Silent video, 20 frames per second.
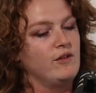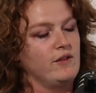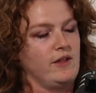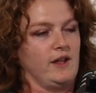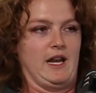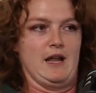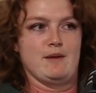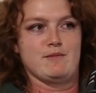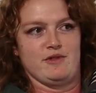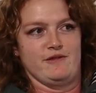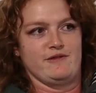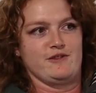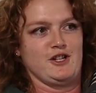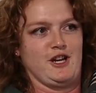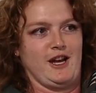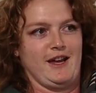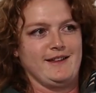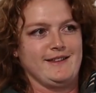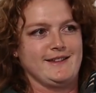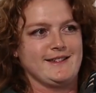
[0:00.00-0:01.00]
the lump of
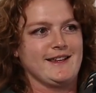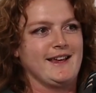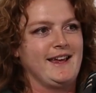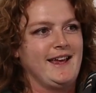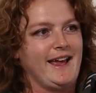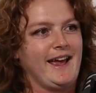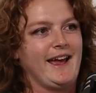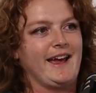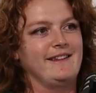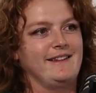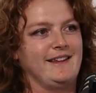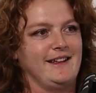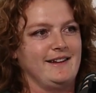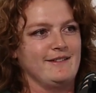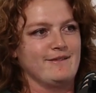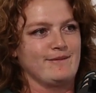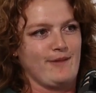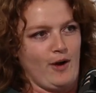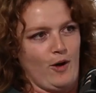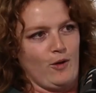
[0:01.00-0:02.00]
sheets, and then
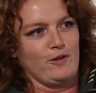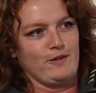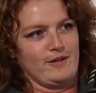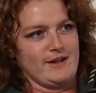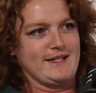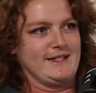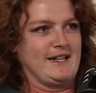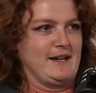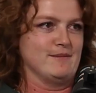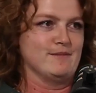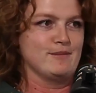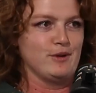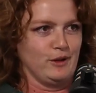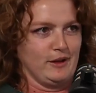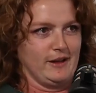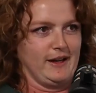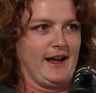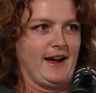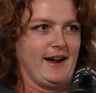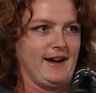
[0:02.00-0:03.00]
roll the rest up and pull
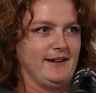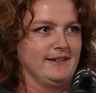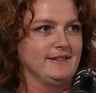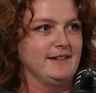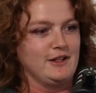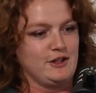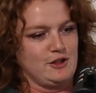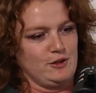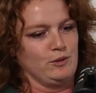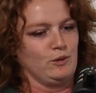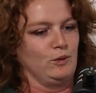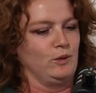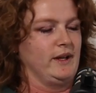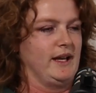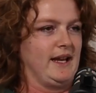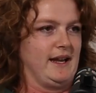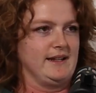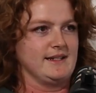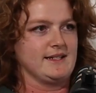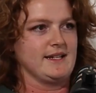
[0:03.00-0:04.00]
it out, and then do it all
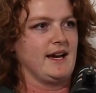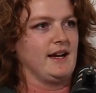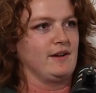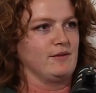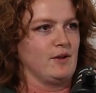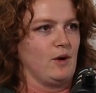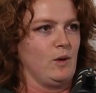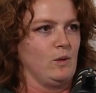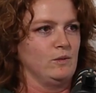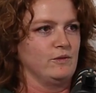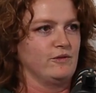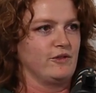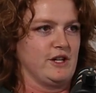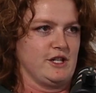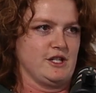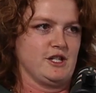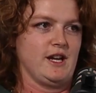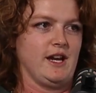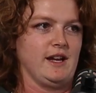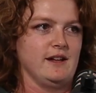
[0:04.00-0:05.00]
again to unroll fresh
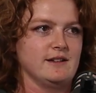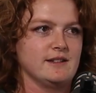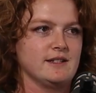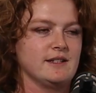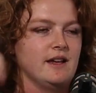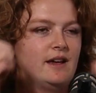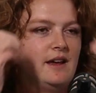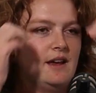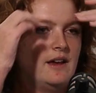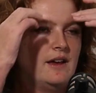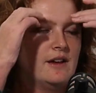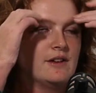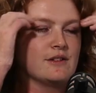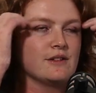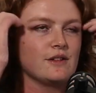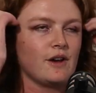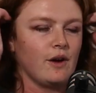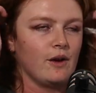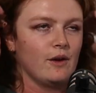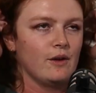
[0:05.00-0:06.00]
sheets.
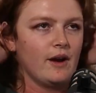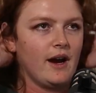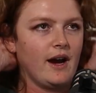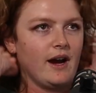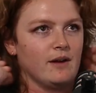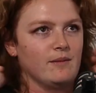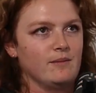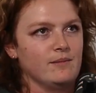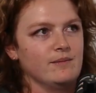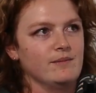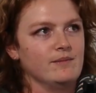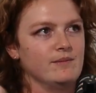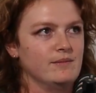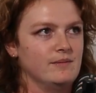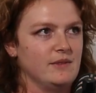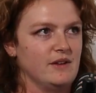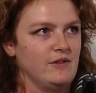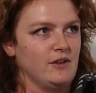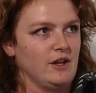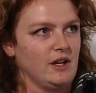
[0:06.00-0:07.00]
So
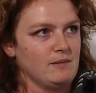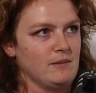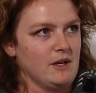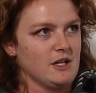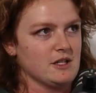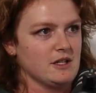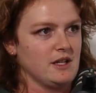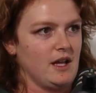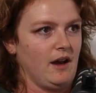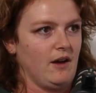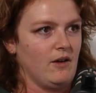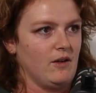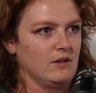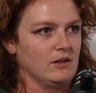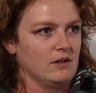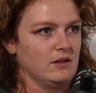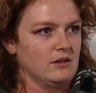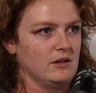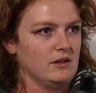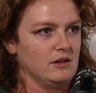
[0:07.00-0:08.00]
if you can imagine that on
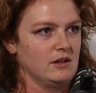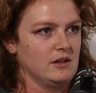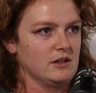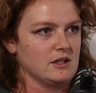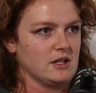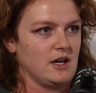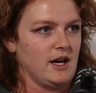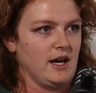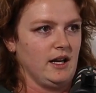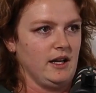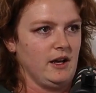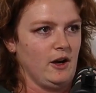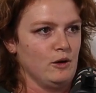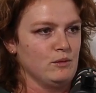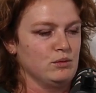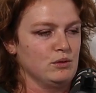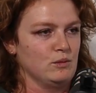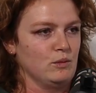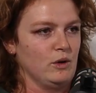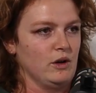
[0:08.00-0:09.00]
entirely
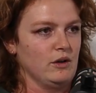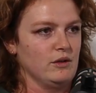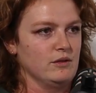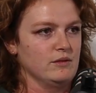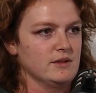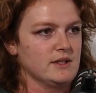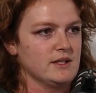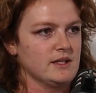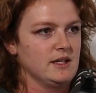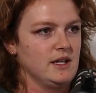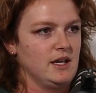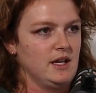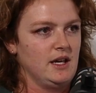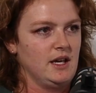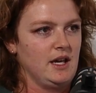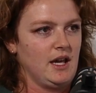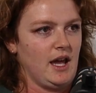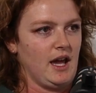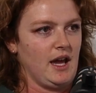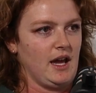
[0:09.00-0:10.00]
open wounds.
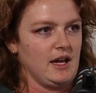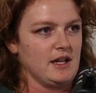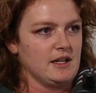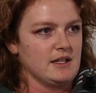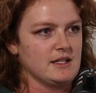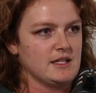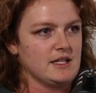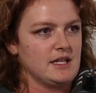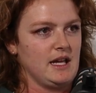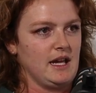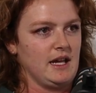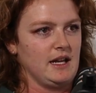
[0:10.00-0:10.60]
And then